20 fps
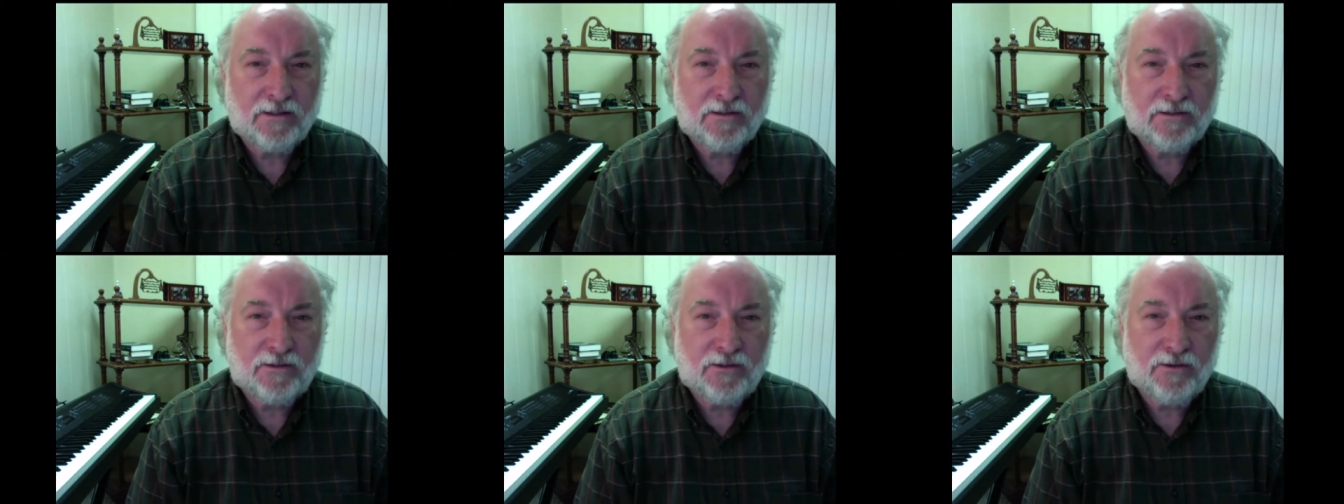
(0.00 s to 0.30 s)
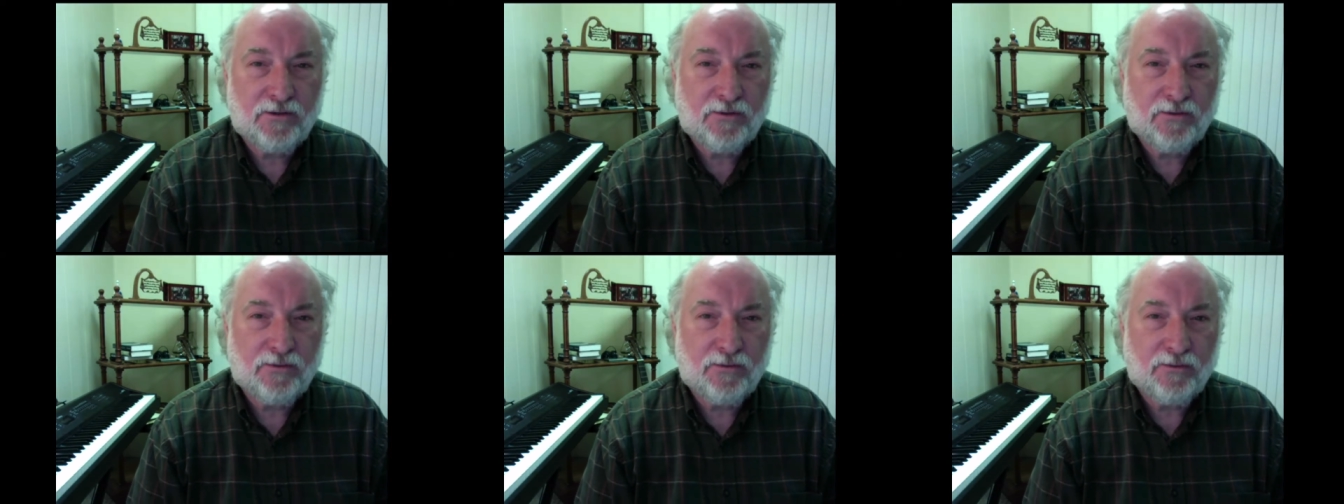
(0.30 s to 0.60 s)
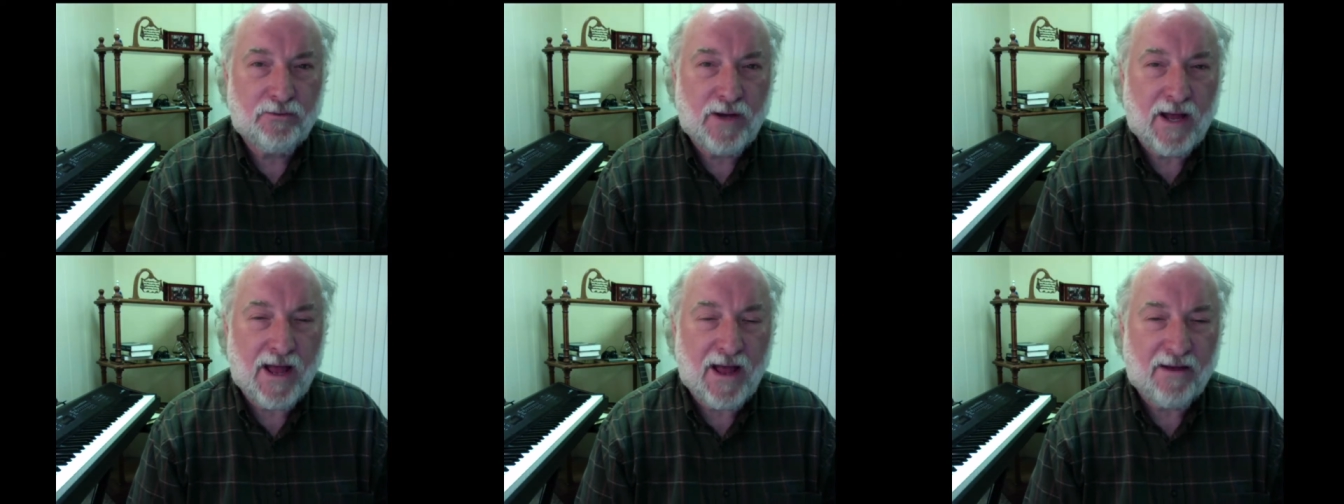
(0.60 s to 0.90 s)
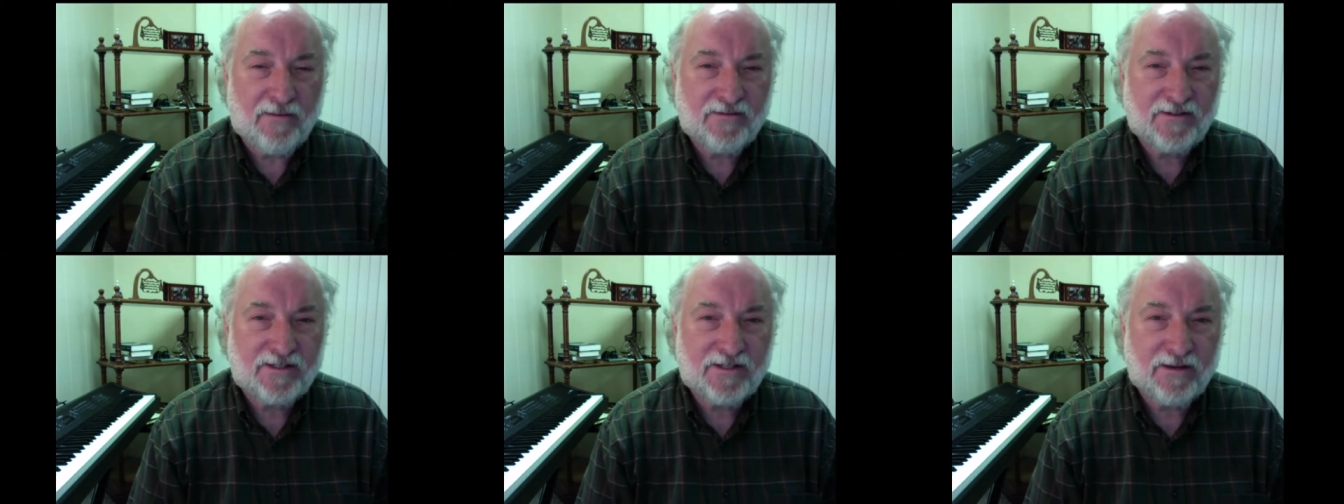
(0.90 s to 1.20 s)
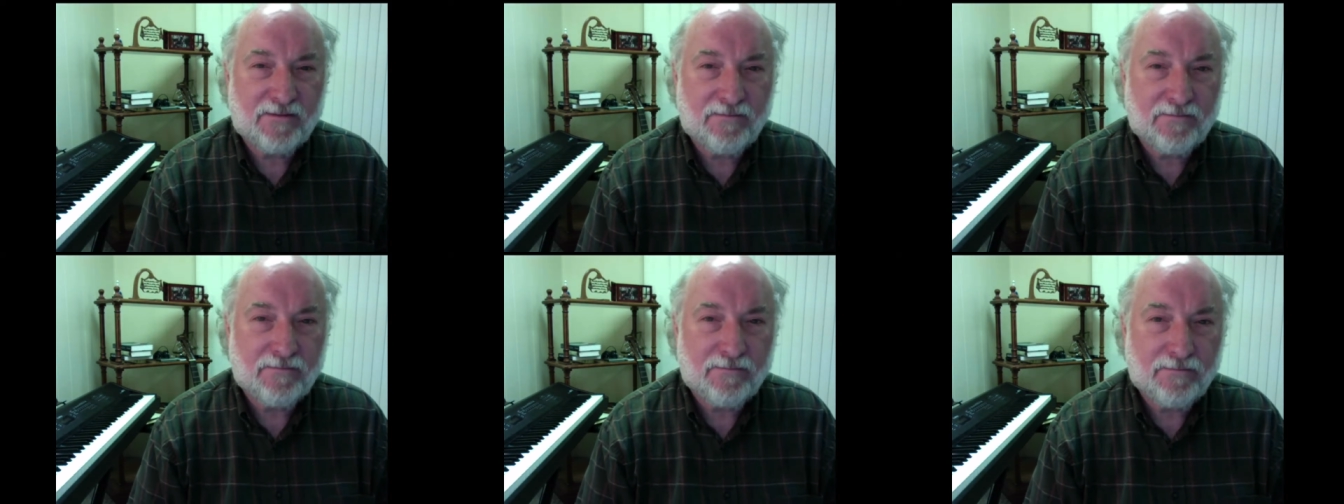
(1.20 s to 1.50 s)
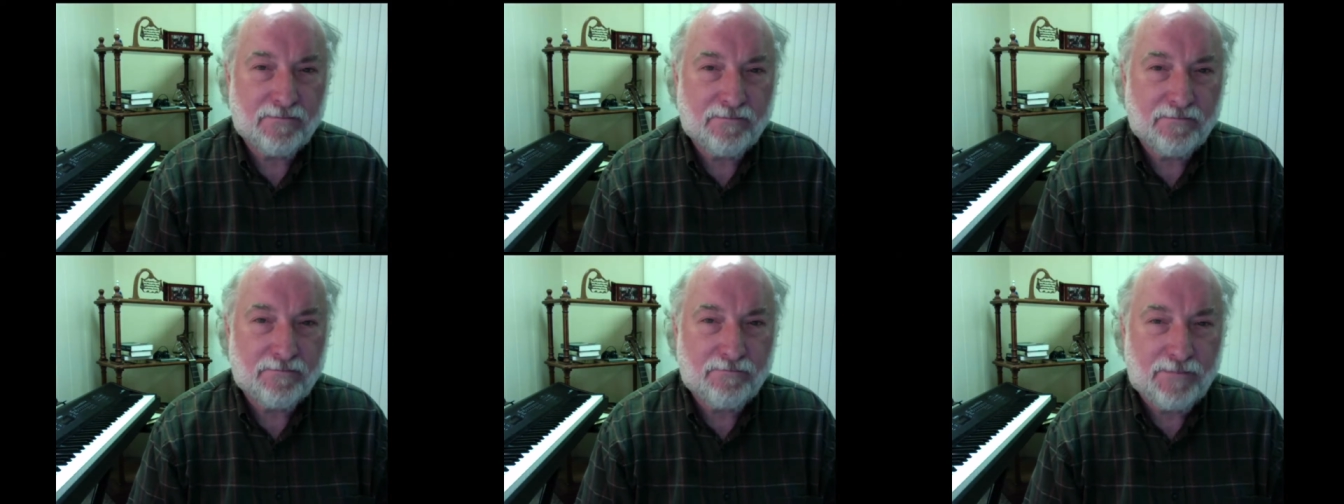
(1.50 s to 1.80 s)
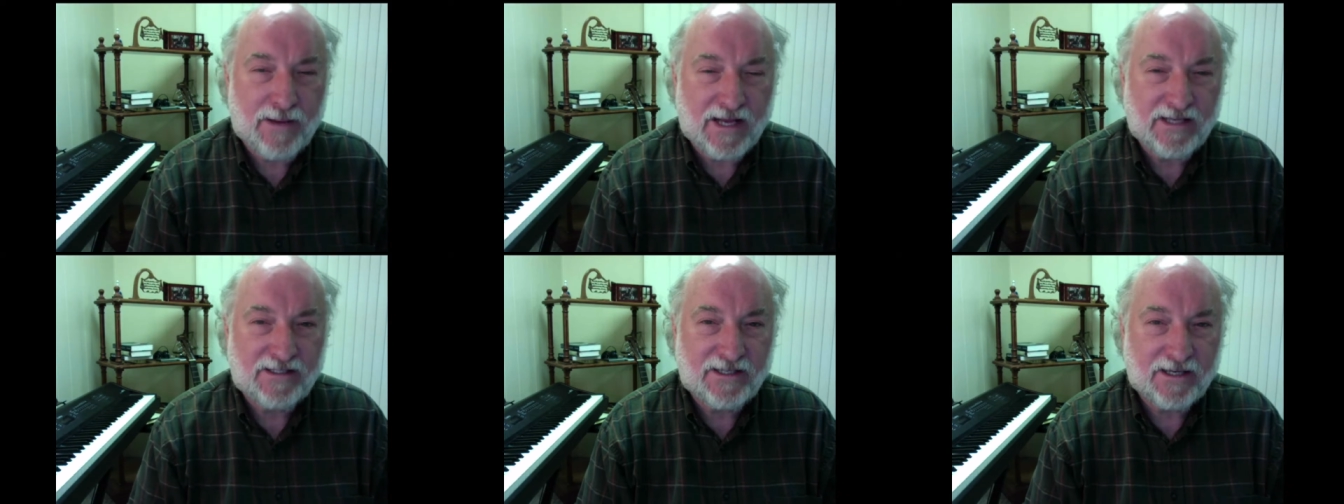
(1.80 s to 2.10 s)
to have some
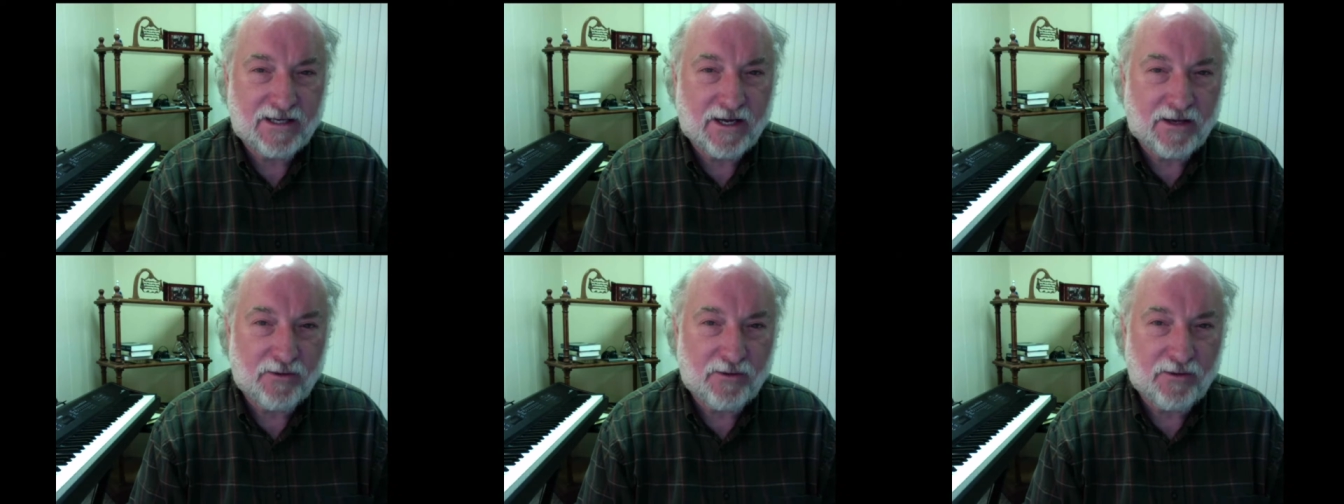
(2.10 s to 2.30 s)
basic